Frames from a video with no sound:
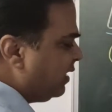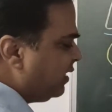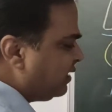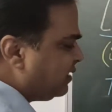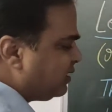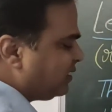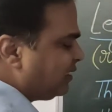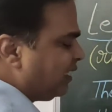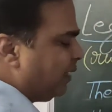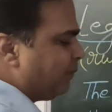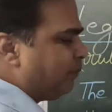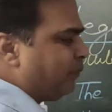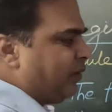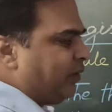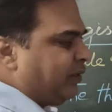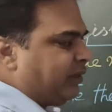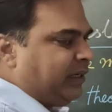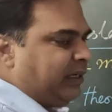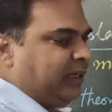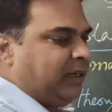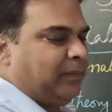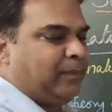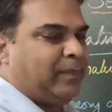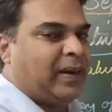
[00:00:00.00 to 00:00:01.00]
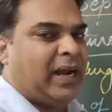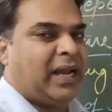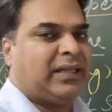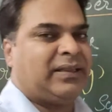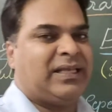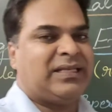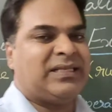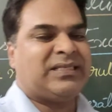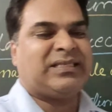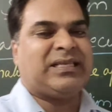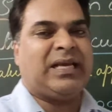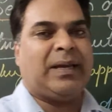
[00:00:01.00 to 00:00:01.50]
separately by
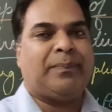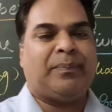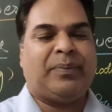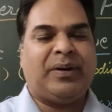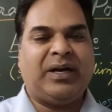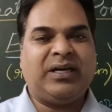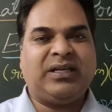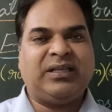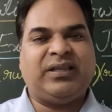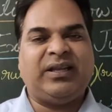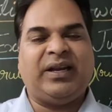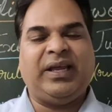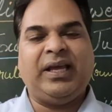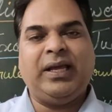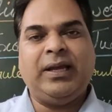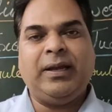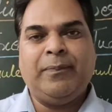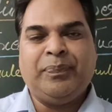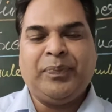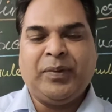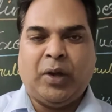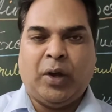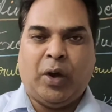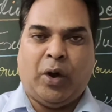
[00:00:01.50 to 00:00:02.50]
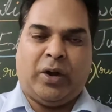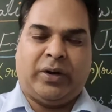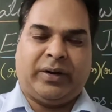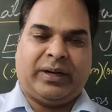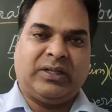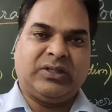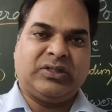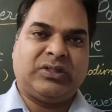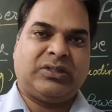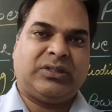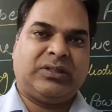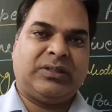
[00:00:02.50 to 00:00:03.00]
these separate three
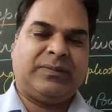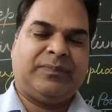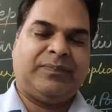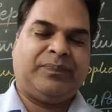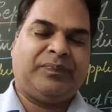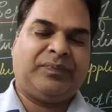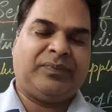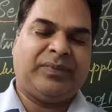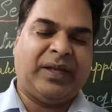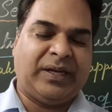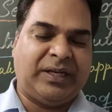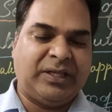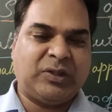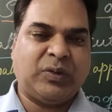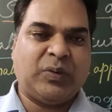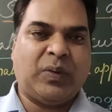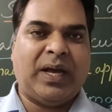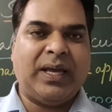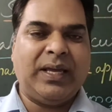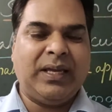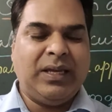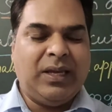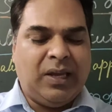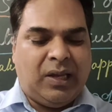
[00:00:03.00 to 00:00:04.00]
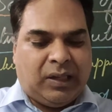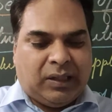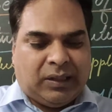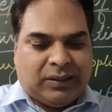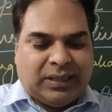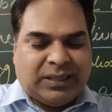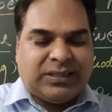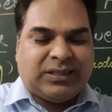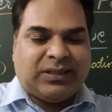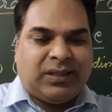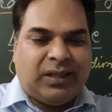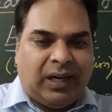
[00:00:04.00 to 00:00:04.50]
organs. That is why
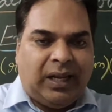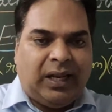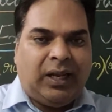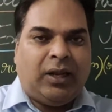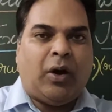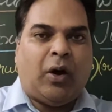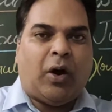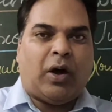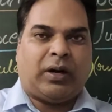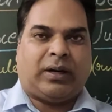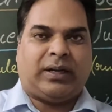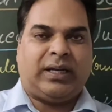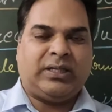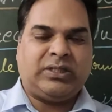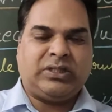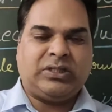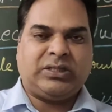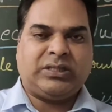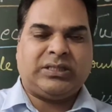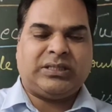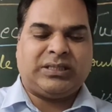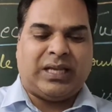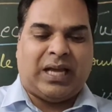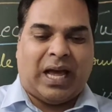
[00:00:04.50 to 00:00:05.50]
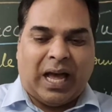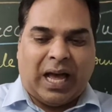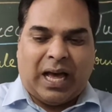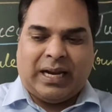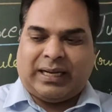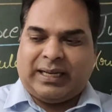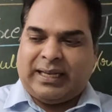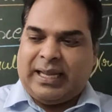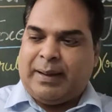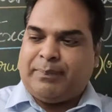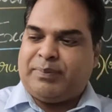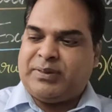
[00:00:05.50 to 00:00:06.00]
these three organs are
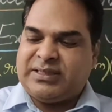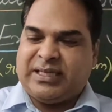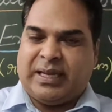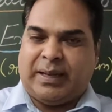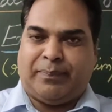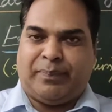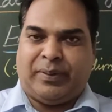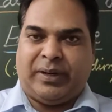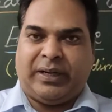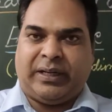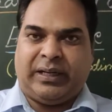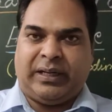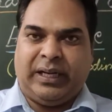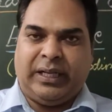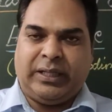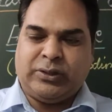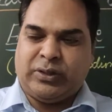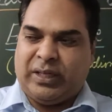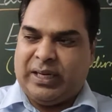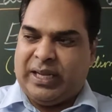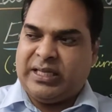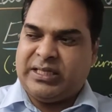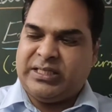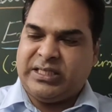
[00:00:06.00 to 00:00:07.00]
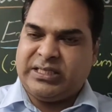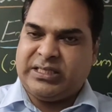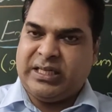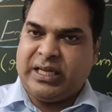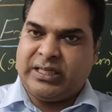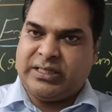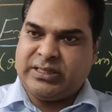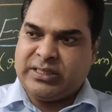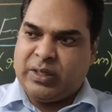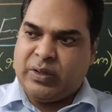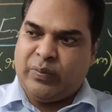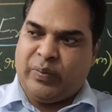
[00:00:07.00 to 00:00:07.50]
kept separately. So
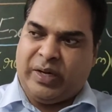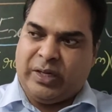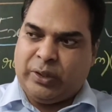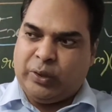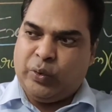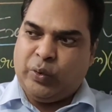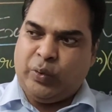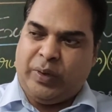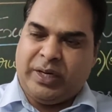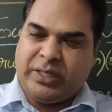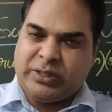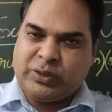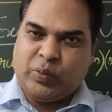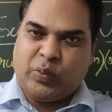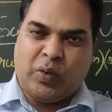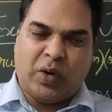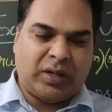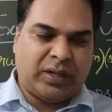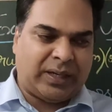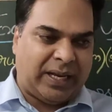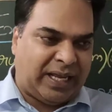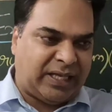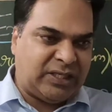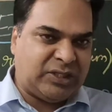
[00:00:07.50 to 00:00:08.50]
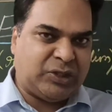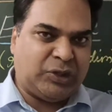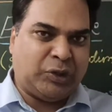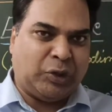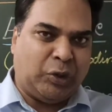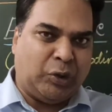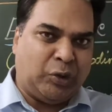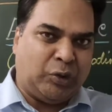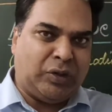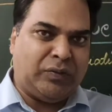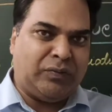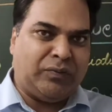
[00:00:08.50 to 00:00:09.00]
legislature will do its work,
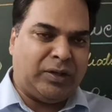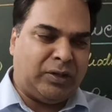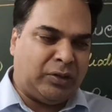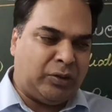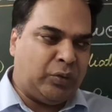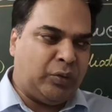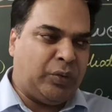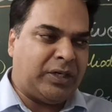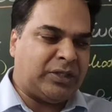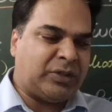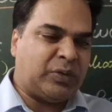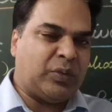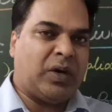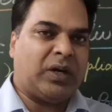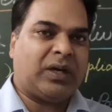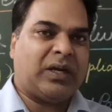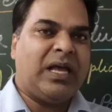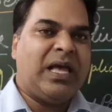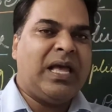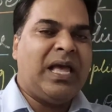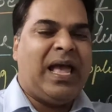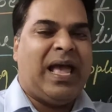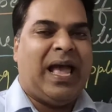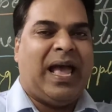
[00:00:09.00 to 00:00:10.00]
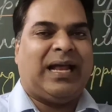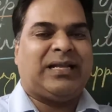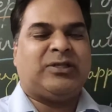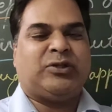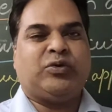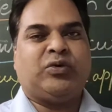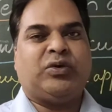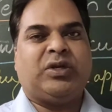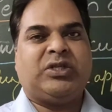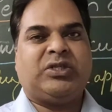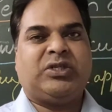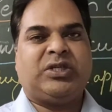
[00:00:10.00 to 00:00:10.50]
executive will do its work, and
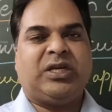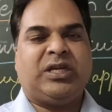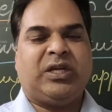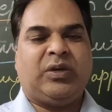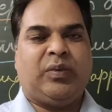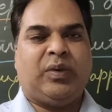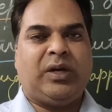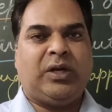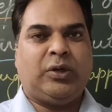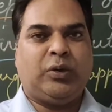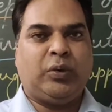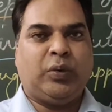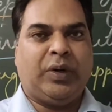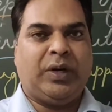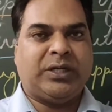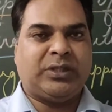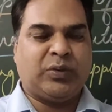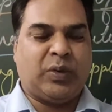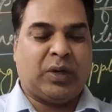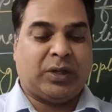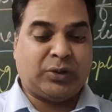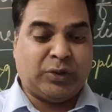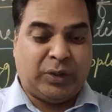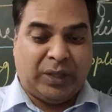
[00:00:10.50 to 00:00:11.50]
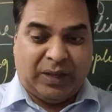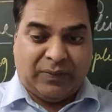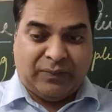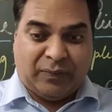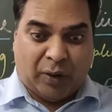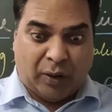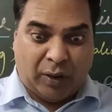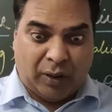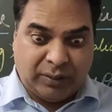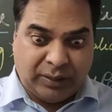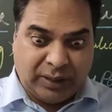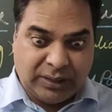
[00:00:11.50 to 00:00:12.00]
judiciary will do its work. So if
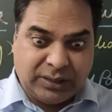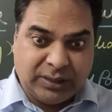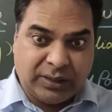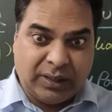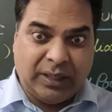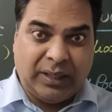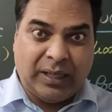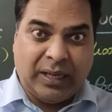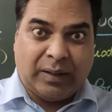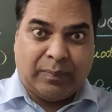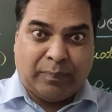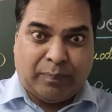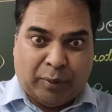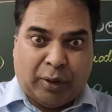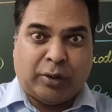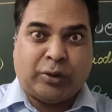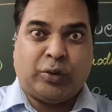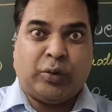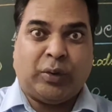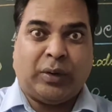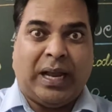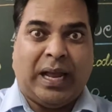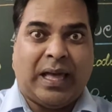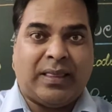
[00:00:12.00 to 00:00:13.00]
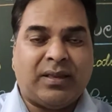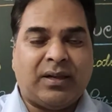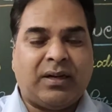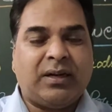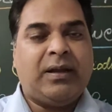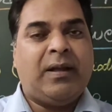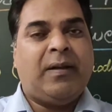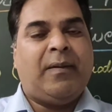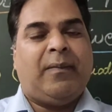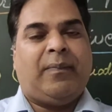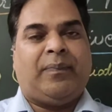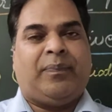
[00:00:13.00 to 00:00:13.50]
all these three are brought together,
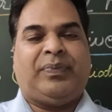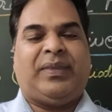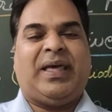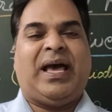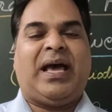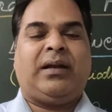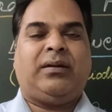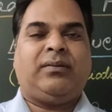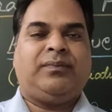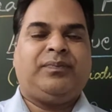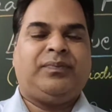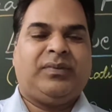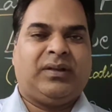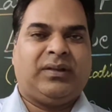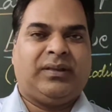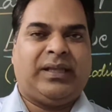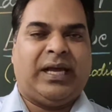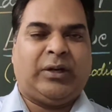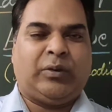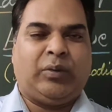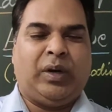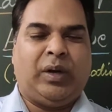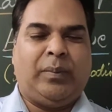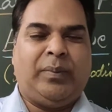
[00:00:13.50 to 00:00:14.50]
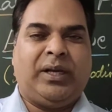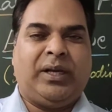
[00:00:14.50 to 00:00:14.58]
then that will be